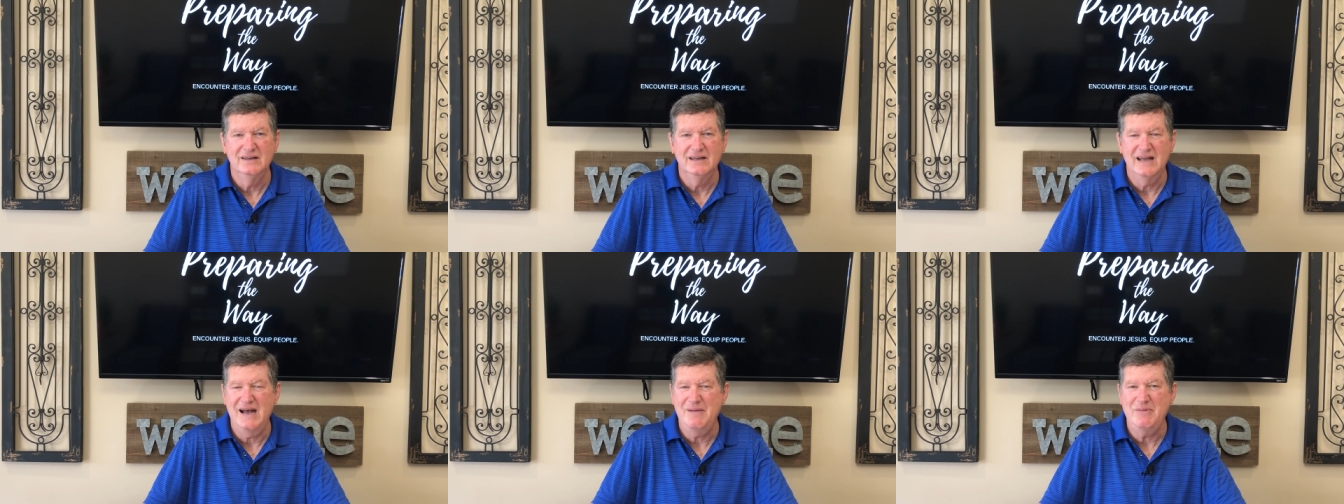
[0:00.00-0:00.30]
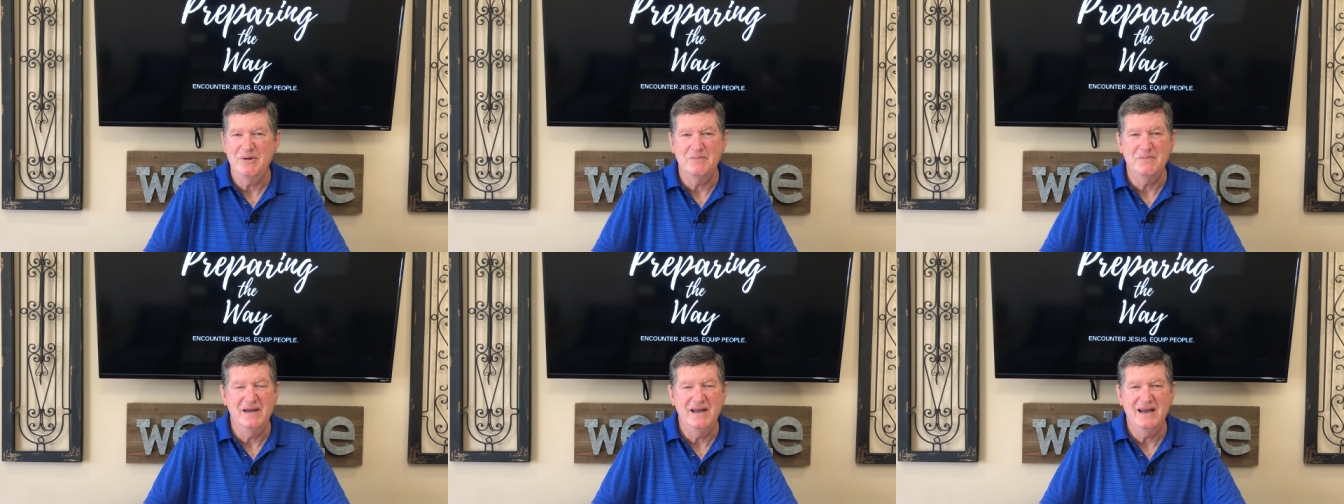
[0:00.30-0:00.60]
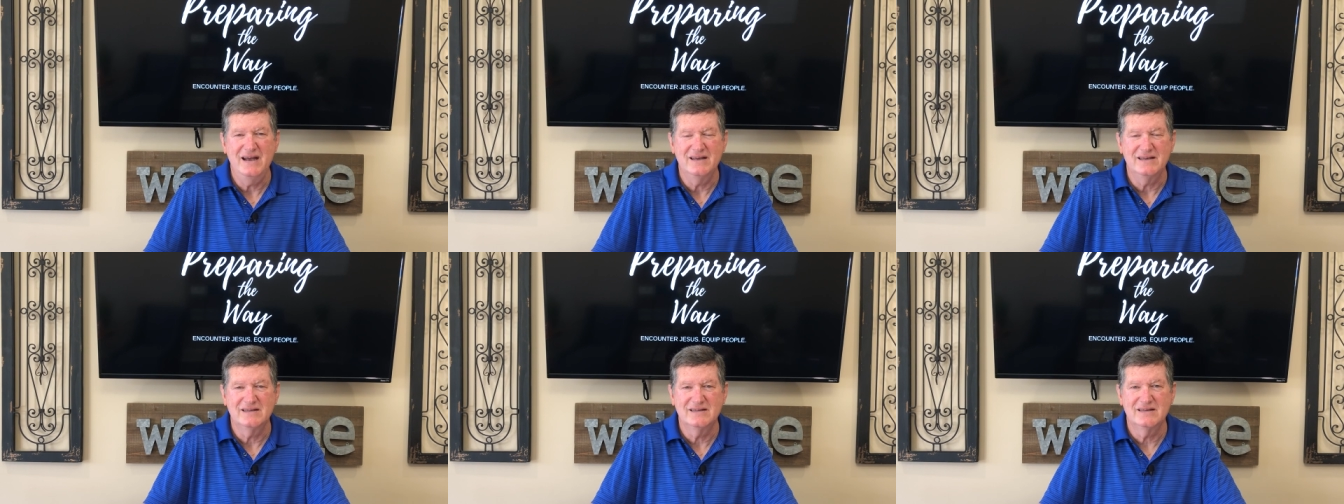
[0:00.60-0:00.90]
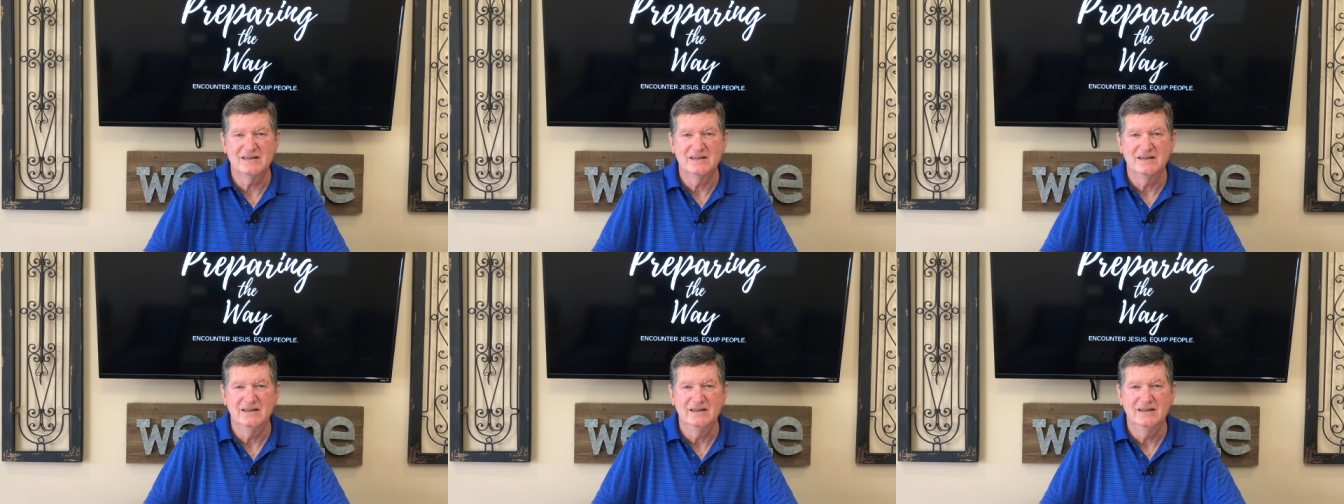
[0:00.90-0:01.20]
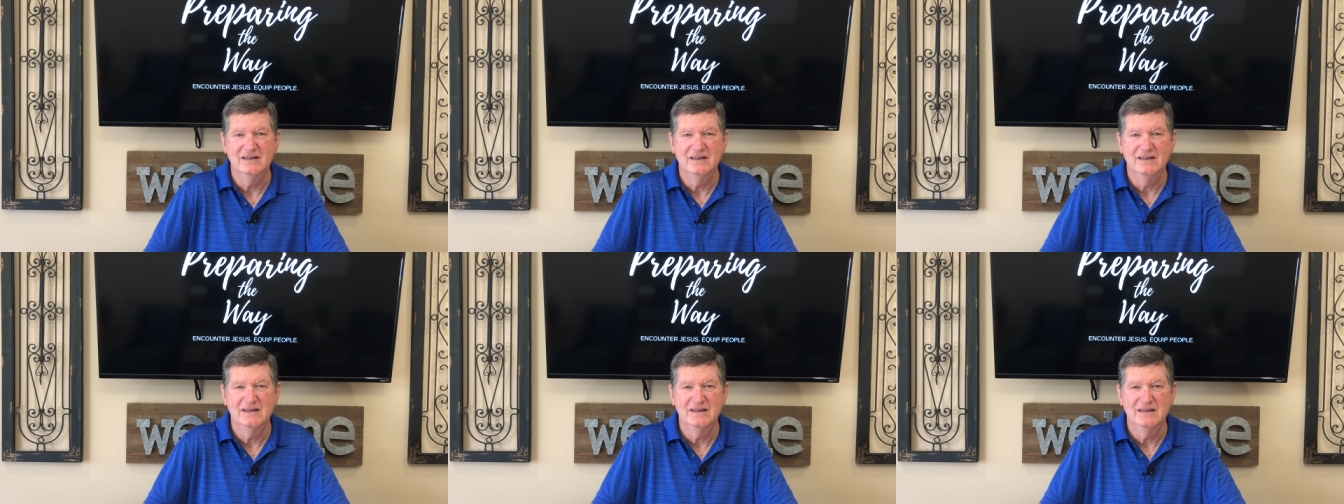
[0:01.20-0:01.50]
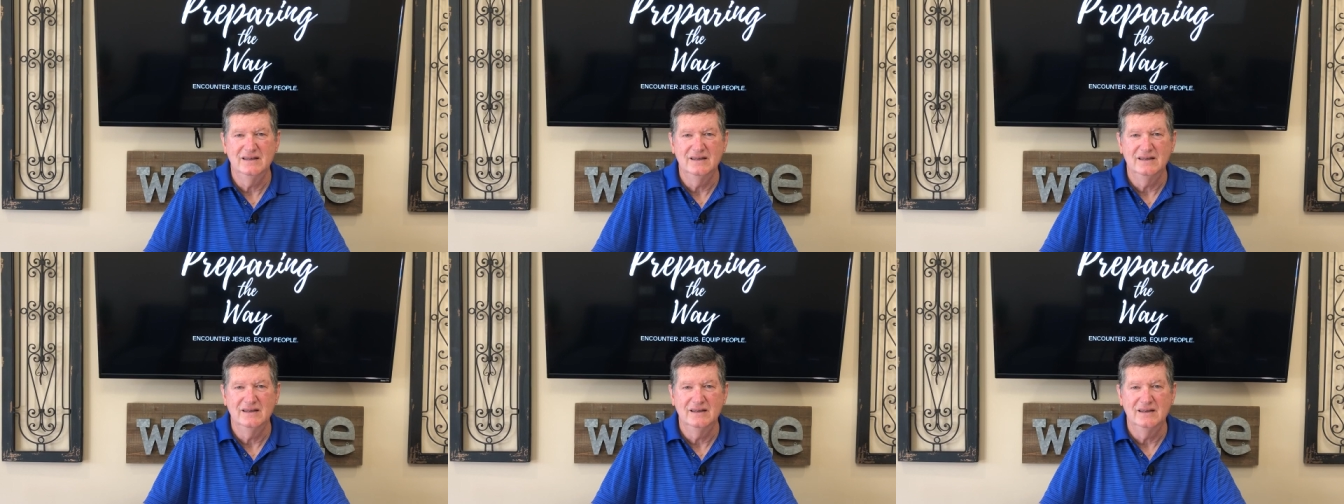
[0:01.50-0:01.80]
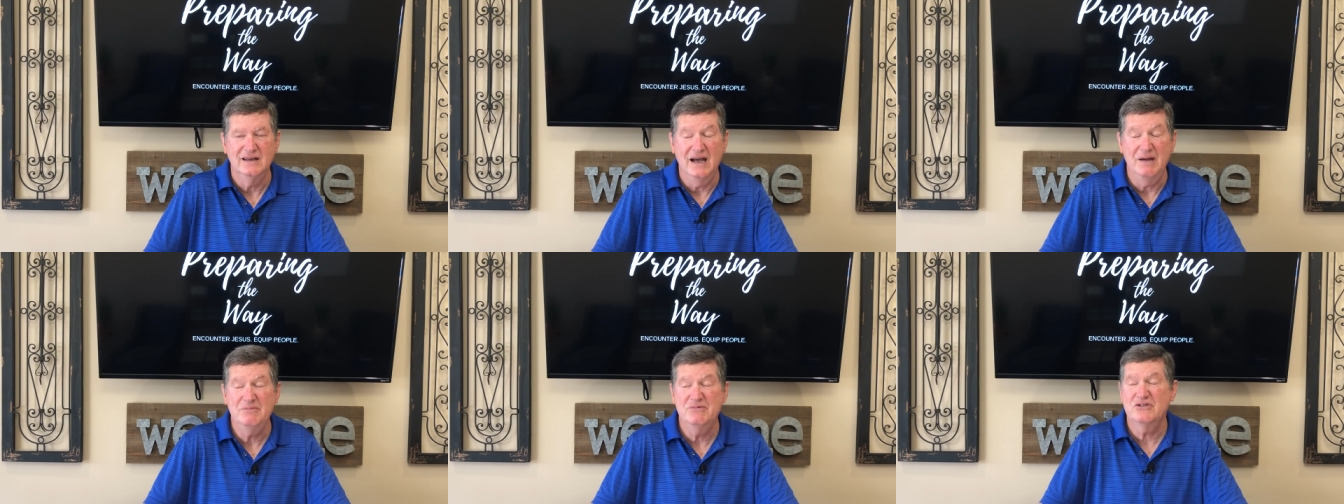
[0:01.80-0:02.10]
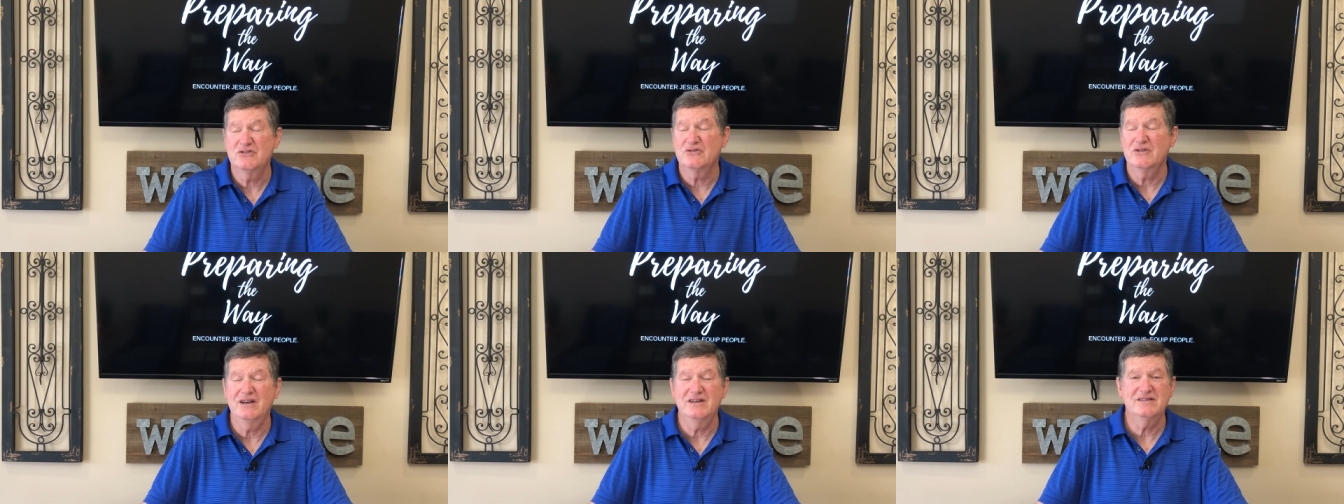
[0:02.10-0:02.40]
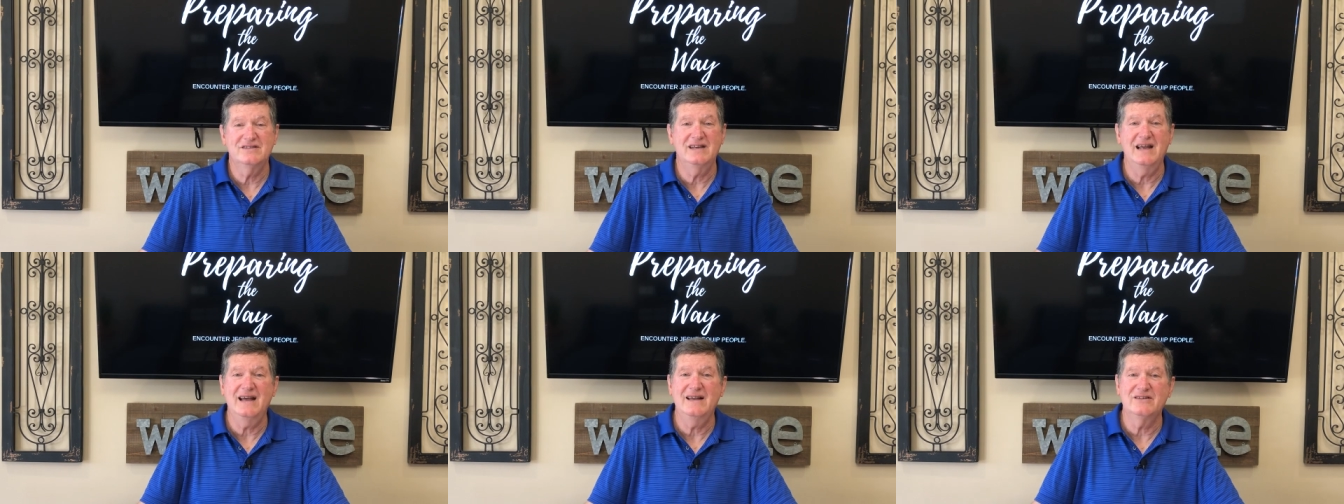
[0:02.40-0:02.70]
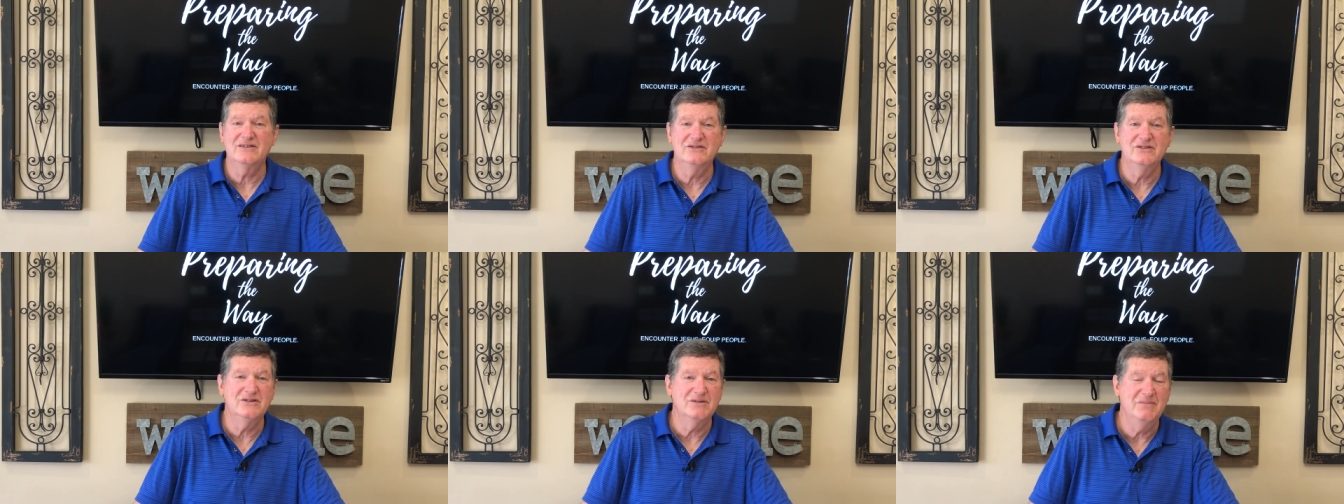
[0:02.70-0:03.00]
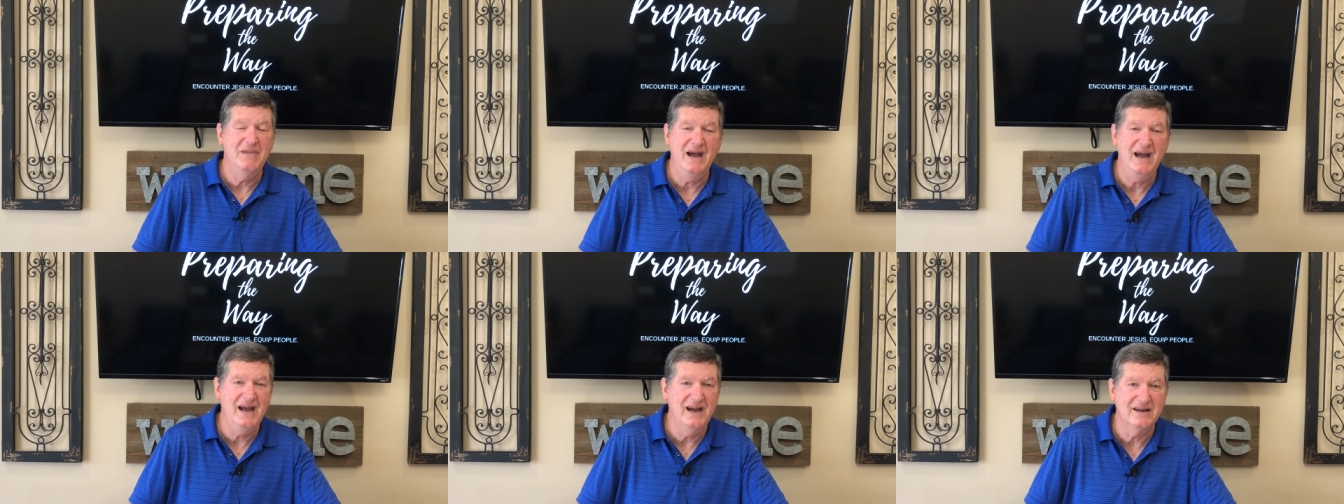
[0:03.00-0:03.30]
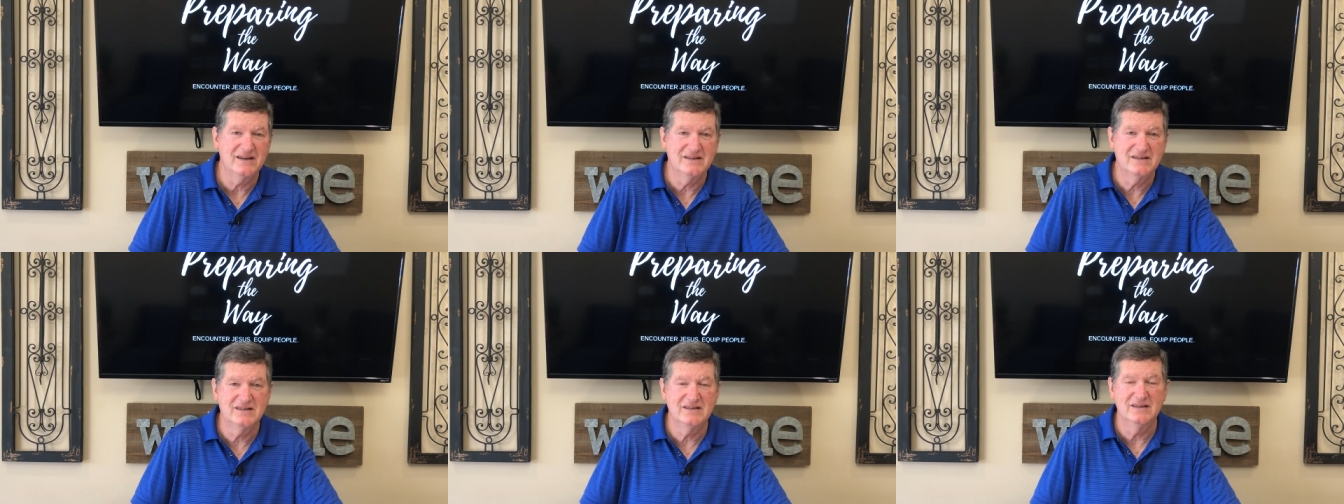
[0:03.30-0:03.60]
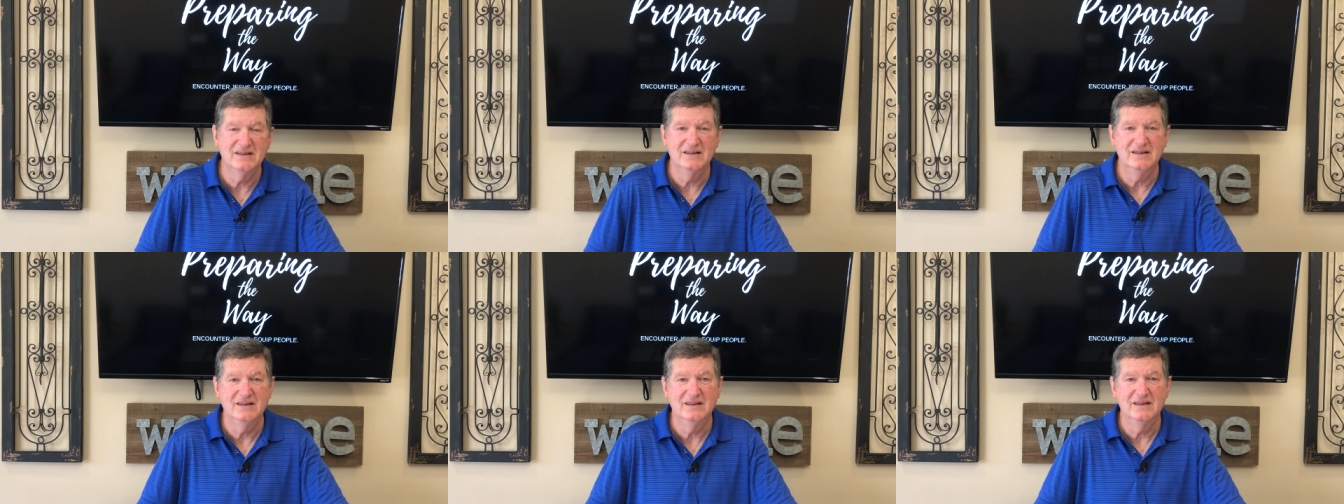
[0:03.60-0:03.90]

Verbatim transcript: I'm a mess. I'm stressed out to the max.